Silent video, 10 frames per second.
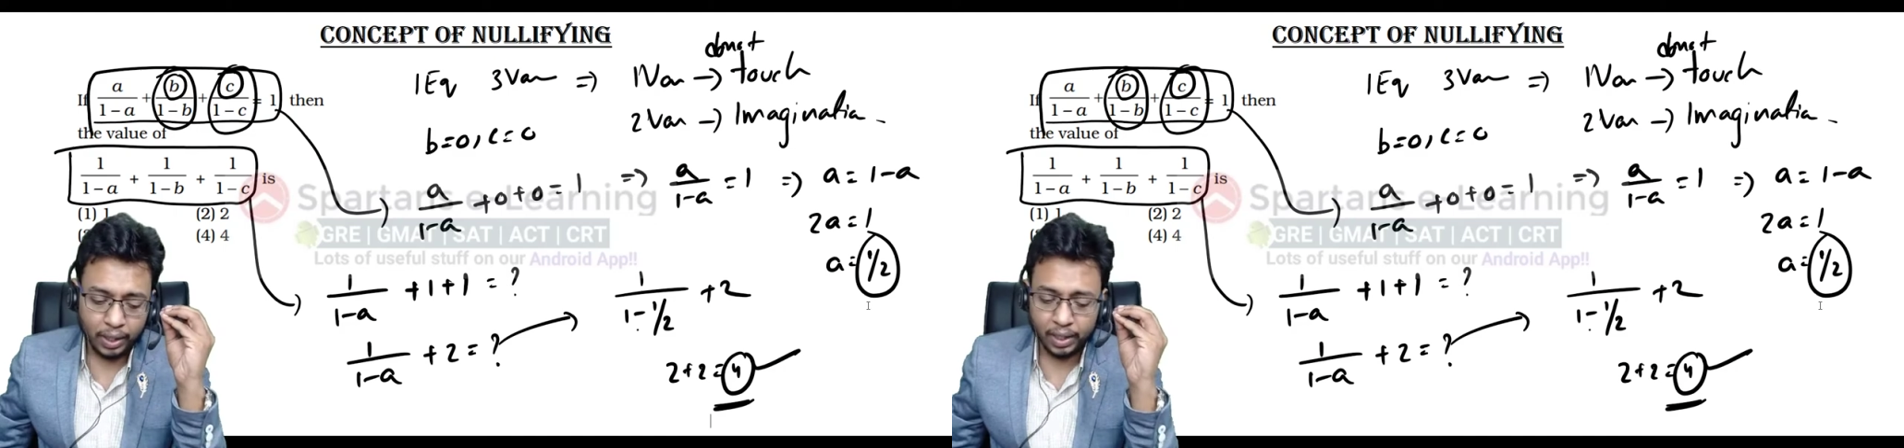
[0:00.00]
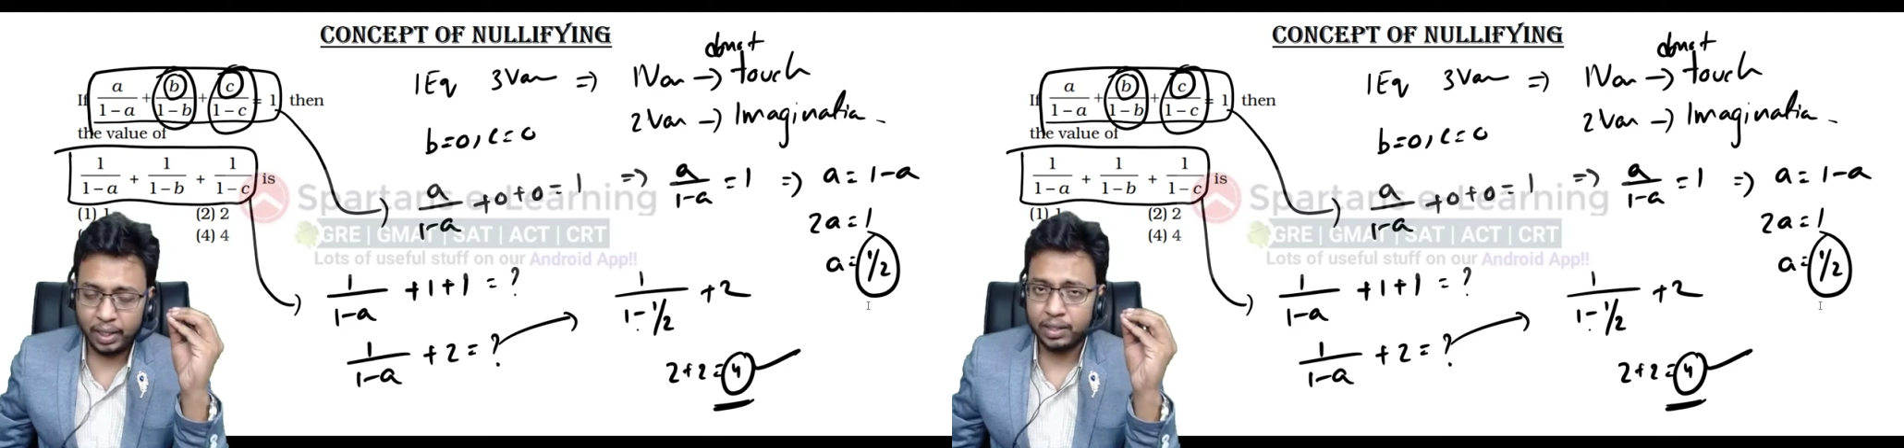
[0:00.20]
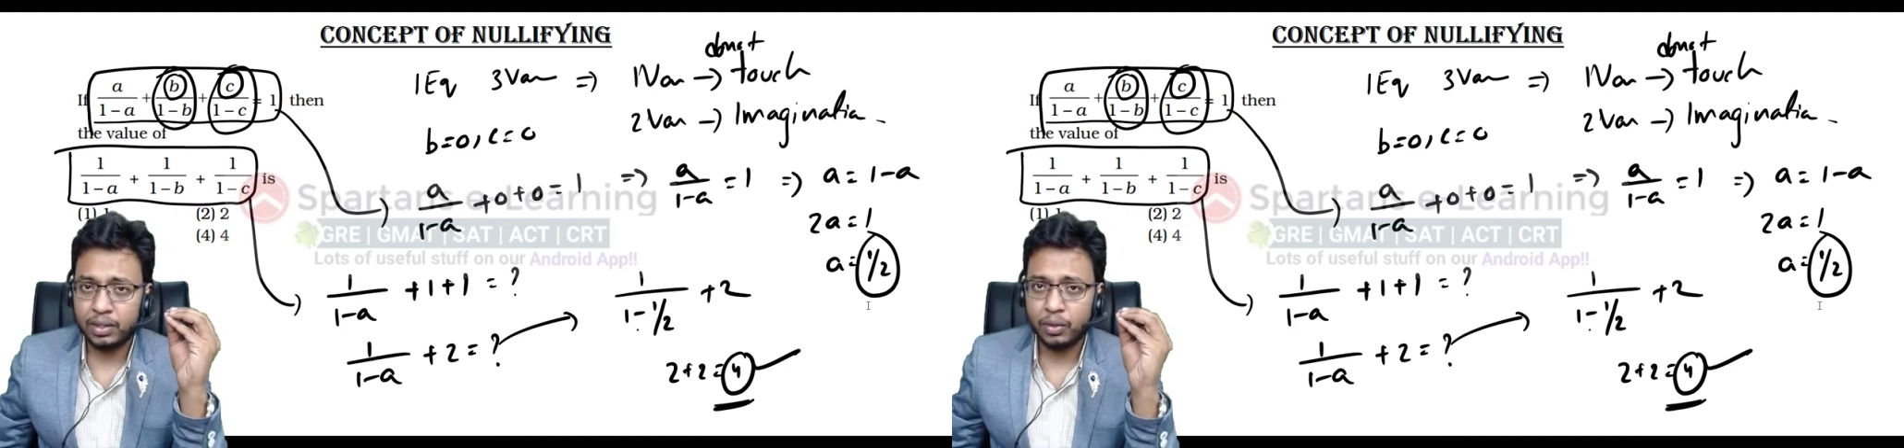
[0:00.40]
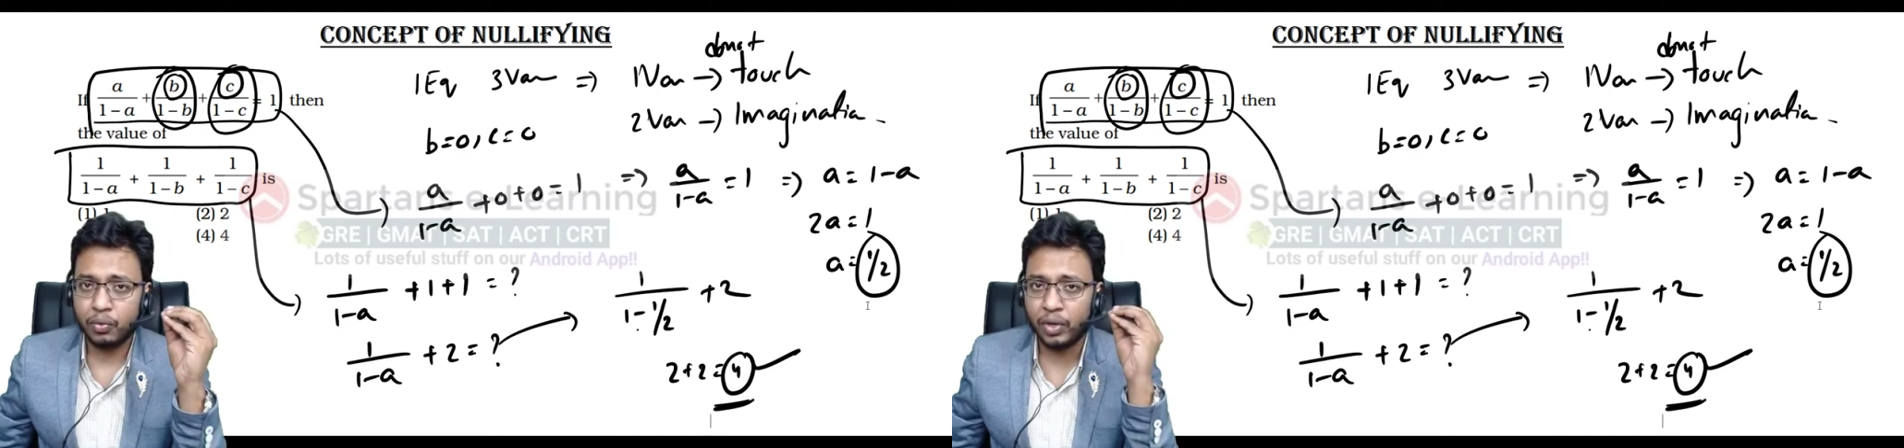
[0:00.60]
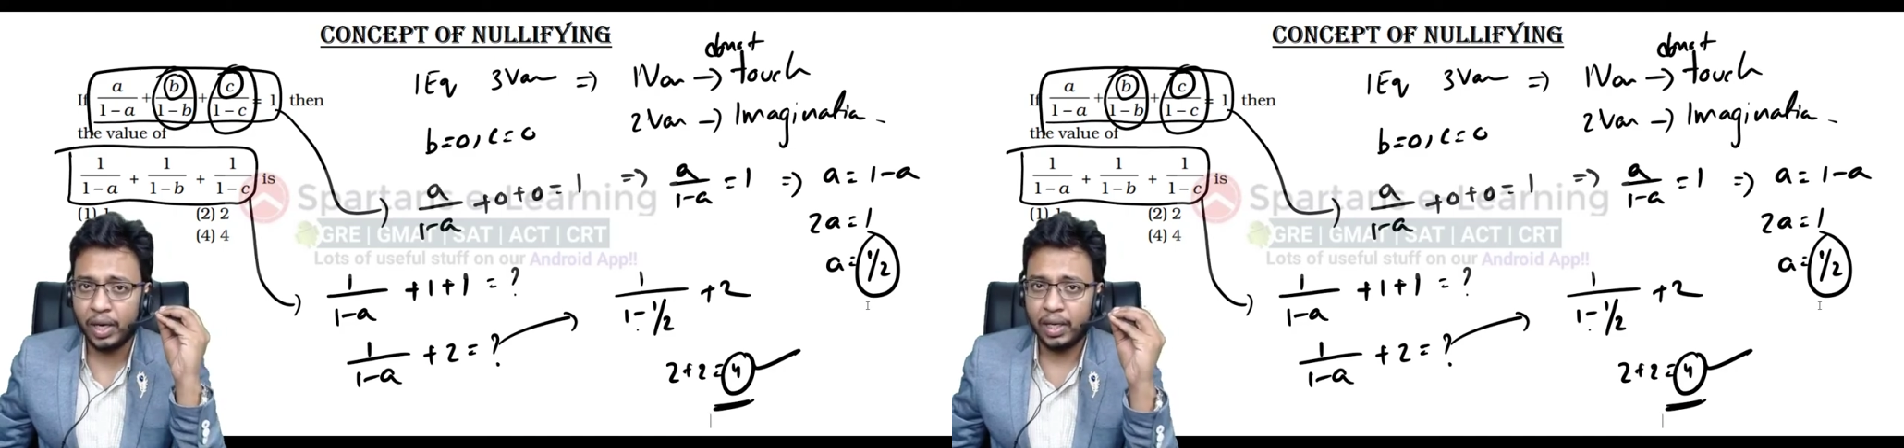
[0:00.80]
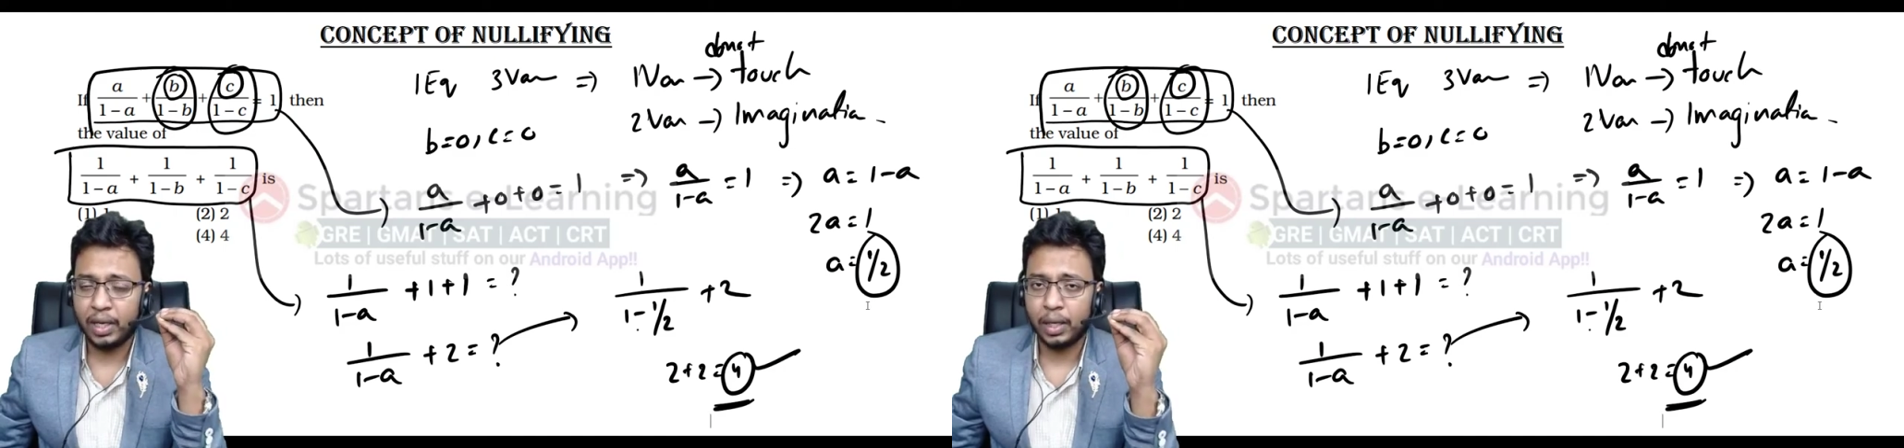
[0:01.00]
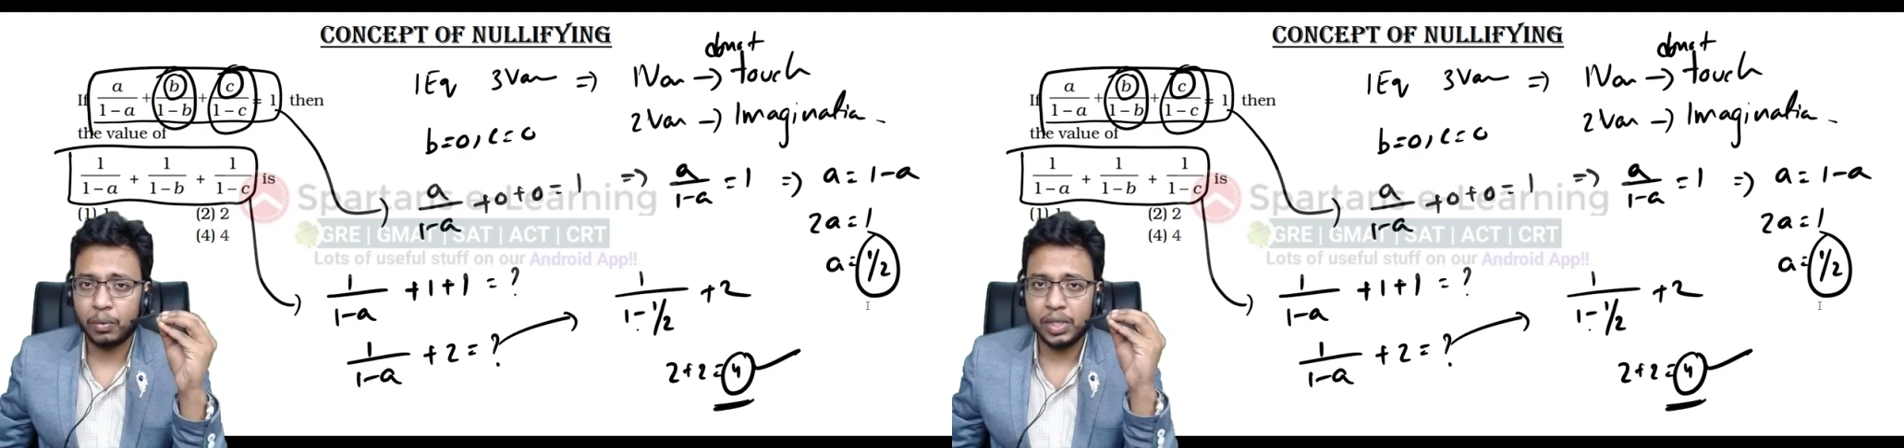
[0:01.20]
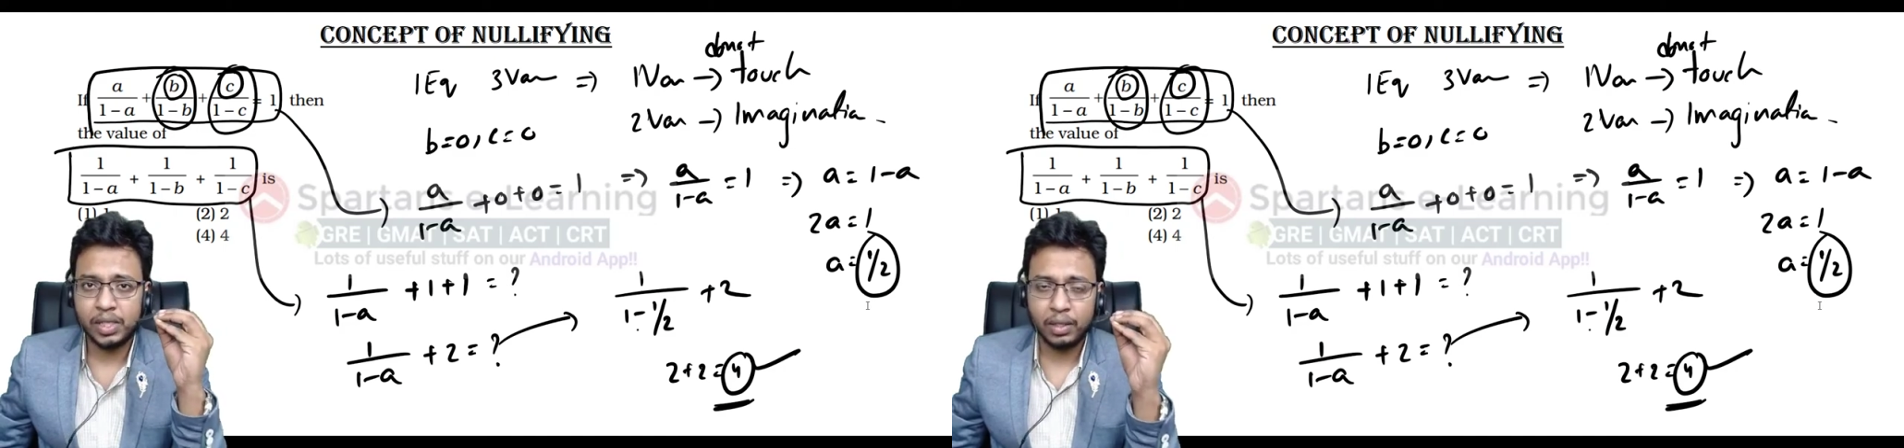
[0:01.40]
in case you find a
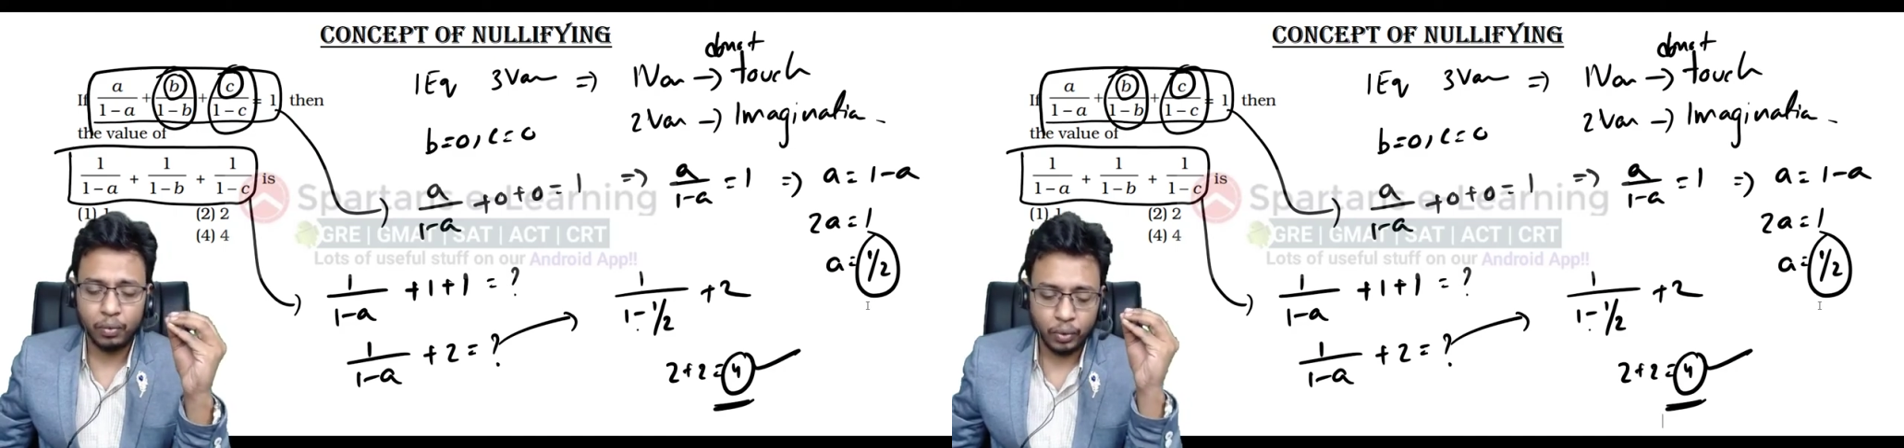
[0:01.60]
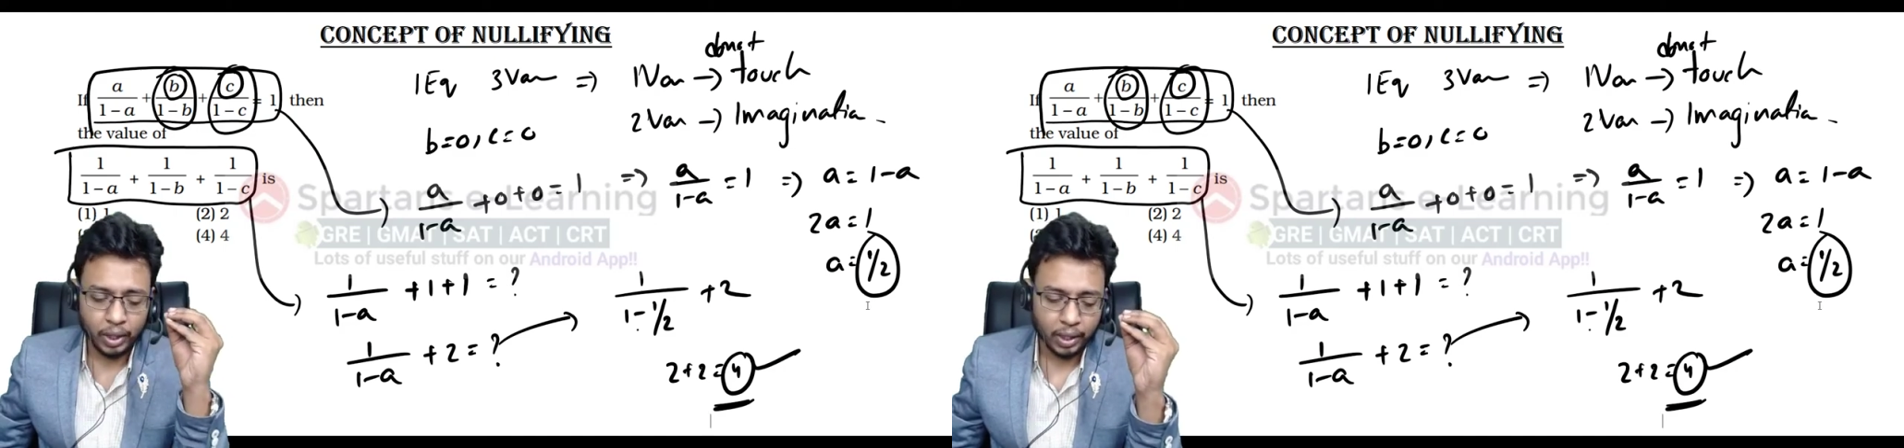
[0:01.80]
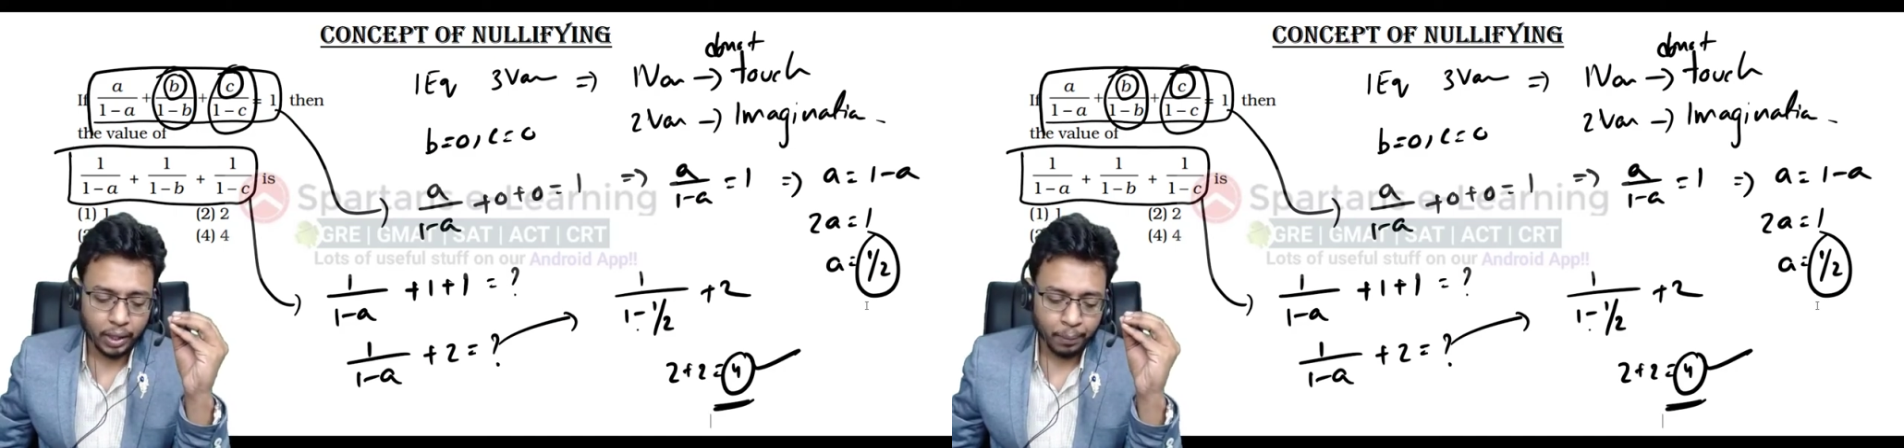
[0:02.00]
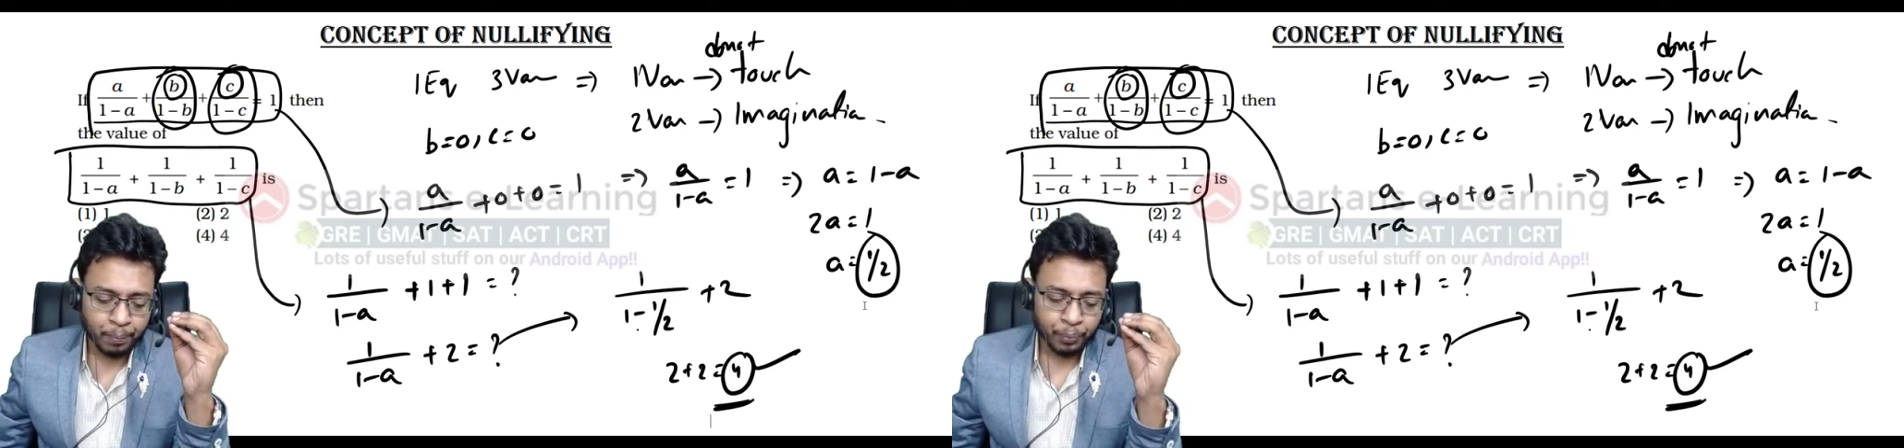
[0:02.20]
question where